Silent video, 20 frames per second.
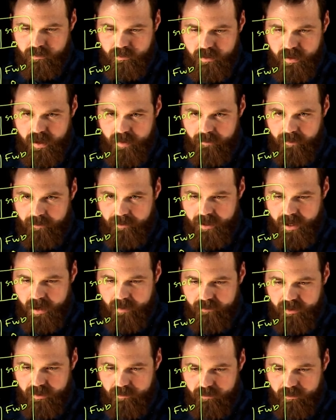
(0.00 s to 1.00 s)
And we would have
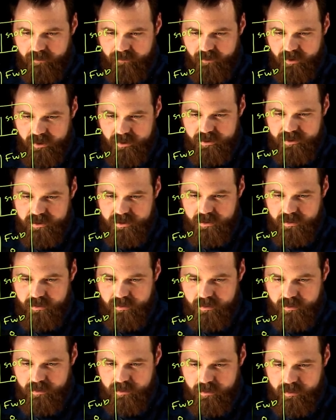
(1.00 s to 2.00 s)
a reverse
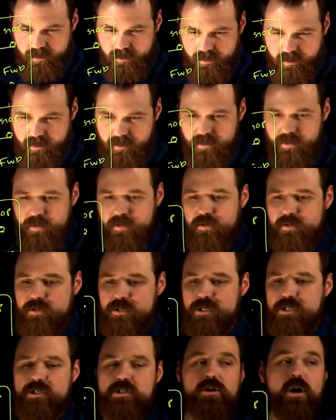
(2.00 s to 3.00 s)

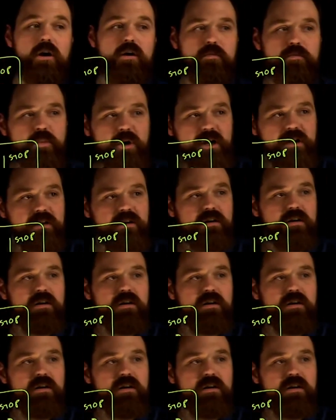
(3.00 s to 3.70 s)
start button.